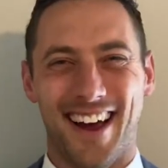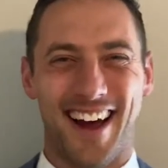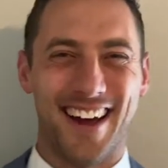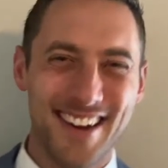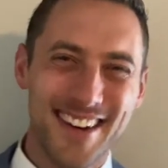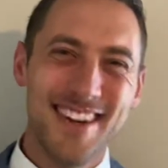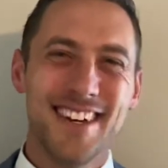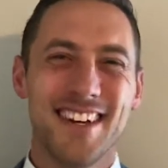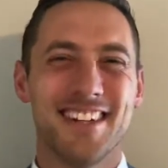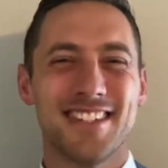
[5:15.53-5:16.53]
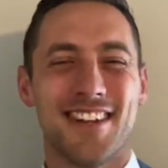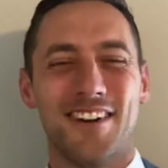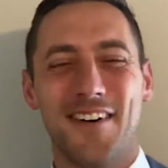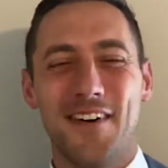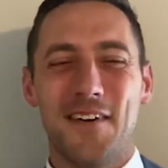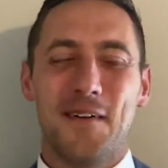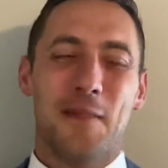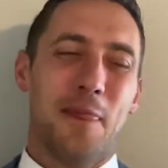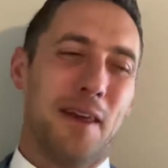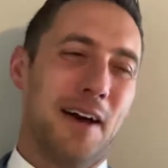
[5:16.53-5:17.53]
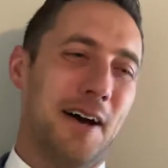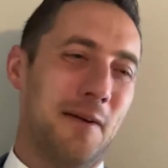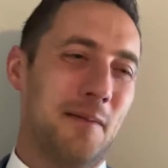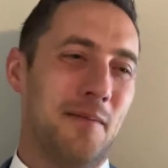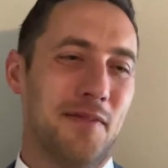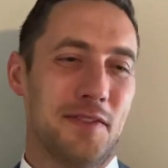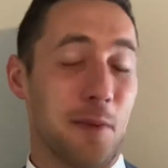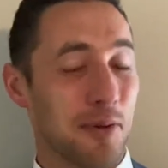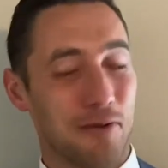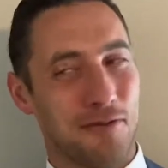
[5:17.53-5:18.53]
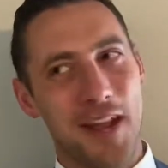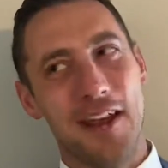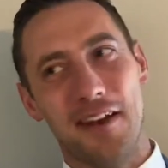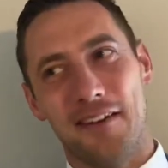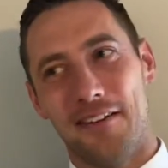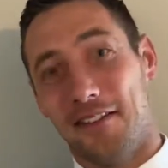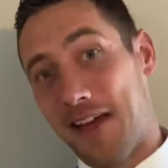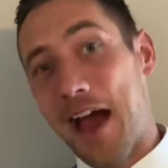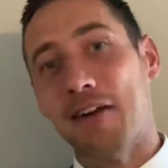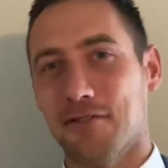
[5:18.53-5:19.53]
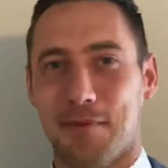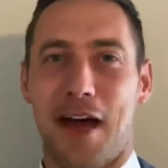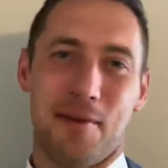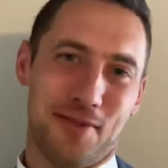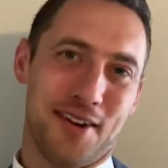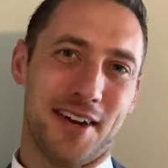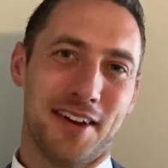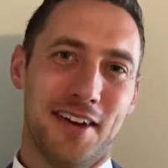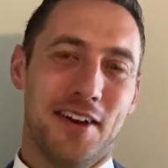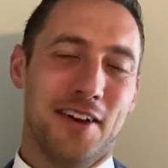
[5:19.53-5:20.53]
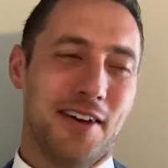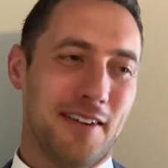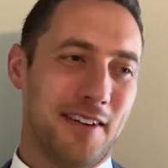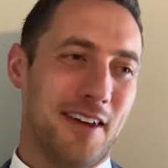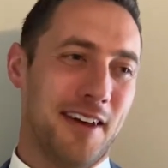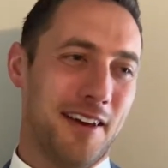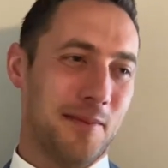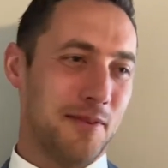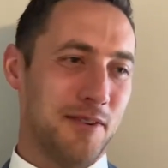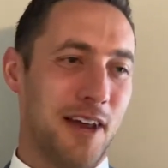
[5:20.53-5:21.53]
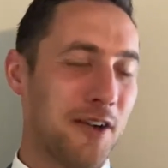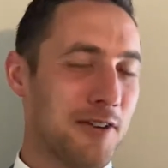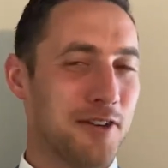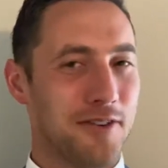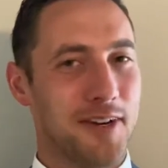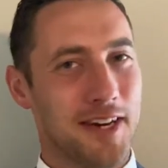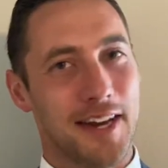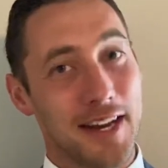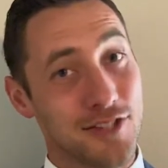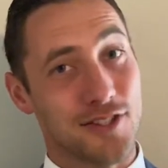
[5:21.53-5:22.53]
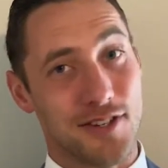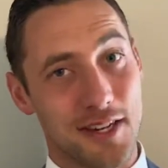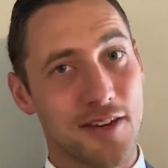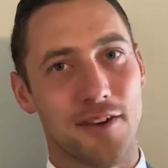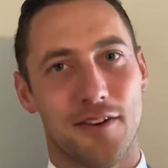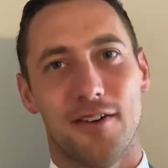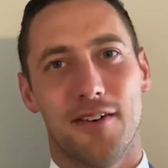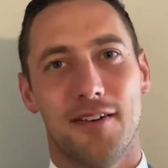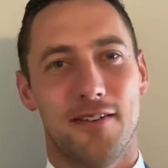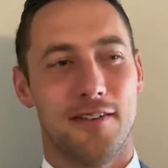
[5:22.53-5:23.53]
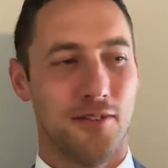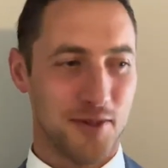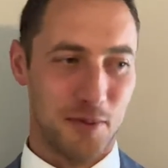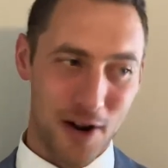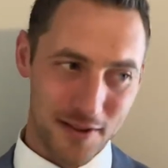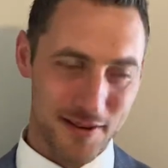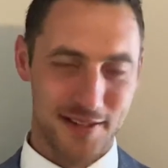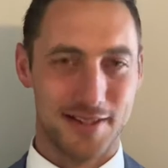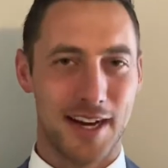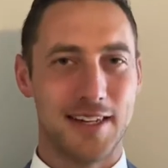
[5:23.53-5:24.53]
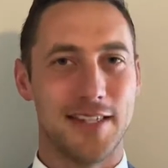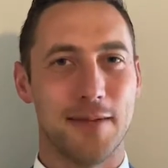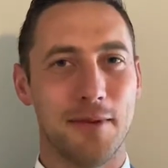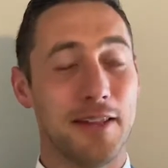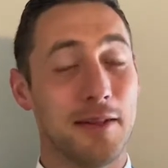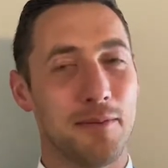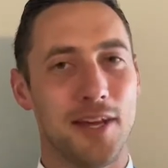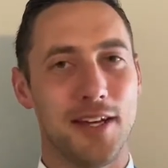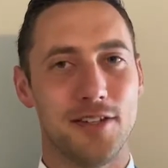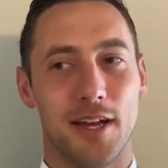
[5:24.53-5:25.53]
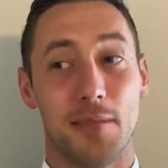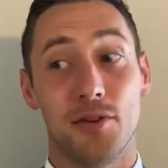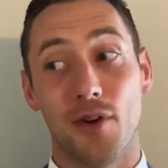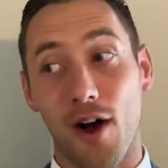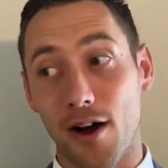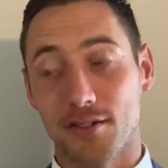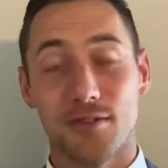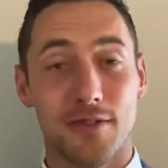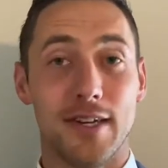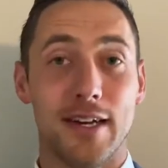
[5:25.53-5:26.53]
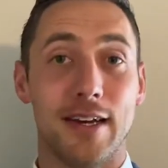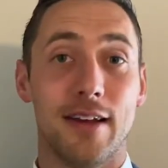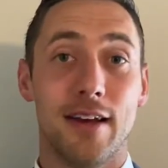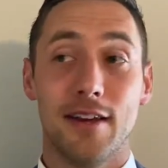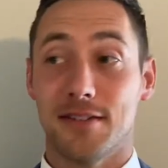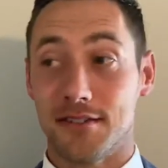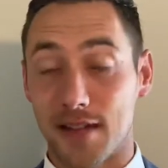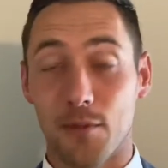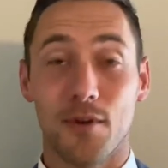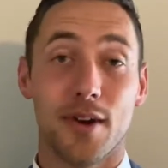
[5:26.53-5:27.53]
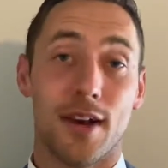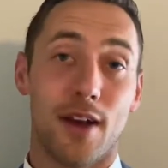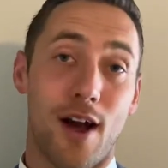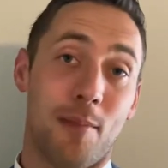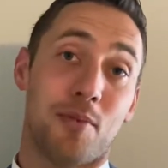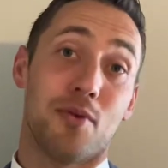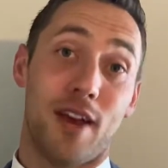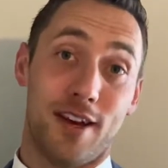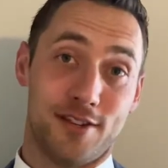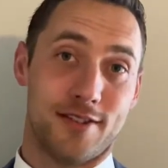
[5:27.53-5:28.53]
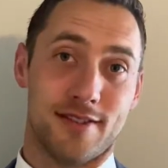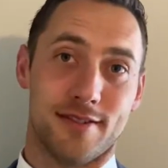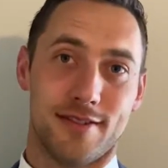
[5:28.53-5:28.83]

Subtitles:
And so to prevent that from happening, not only do you need an engineer who's part of this design team in the PHA, but you also need someone in operations,